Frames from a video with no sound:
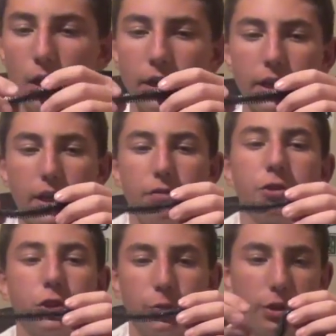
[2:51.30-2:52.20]
any kind of
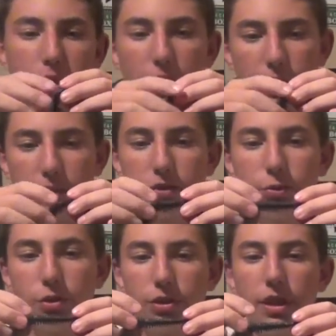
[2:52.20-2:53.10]
fishing with it, I guess you
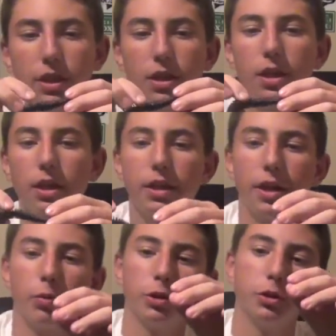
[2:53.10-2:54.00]
would say,
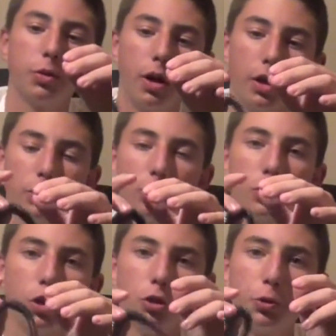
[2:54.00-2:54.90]
that when you
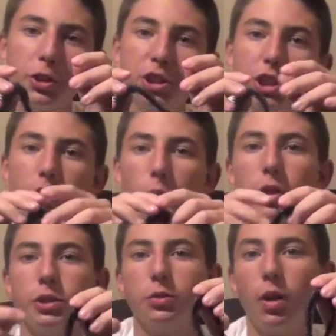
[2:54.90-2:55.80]
twitch it or
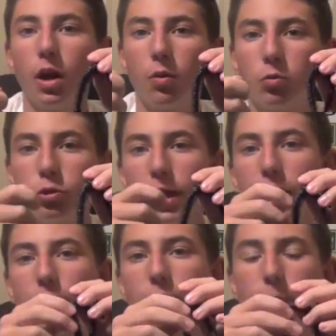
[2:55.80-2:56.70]
when you drag it
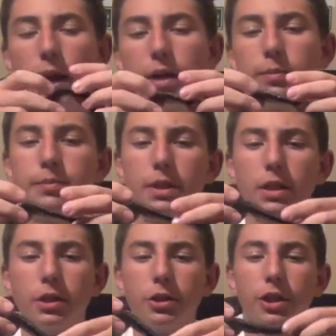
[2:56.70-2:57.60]
off the bottom,
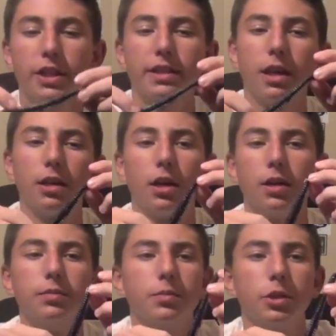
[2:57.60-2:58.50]
you're gonna get that
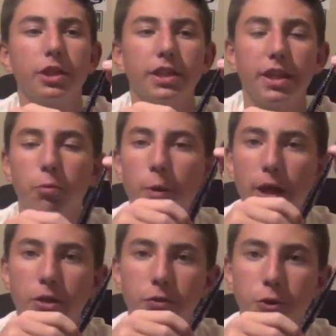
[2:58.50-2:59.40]

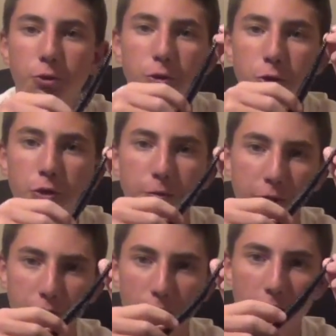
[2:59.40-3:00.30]
rattle if you do choose to
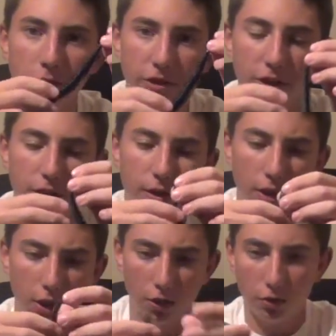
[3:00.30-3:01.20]
put your rattles in there,
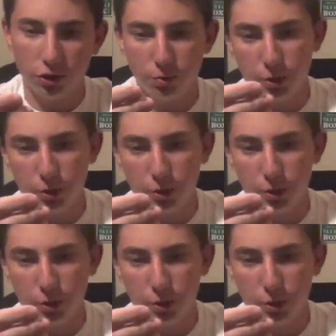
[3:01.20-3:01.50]
which is